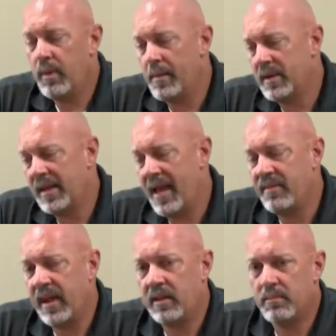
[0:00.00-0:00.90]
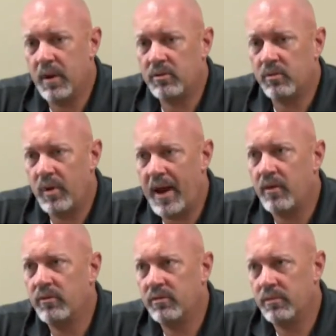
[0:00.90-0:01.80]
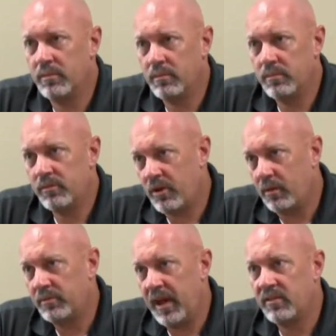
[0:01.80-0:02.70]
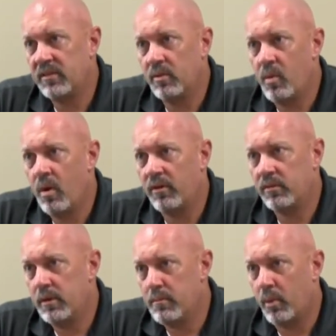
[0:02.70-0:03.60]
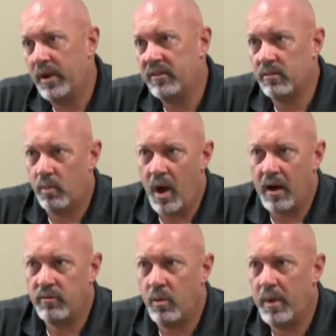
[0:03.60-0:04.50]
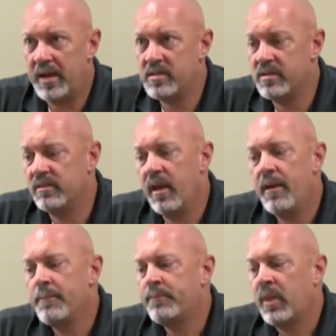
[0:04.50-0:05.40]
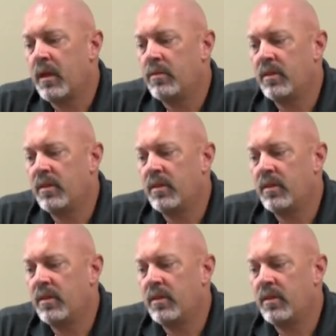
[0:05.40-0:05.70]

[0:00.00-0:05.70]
able to navigate the boats around some circumstances in the water, some debris, some rock formations, that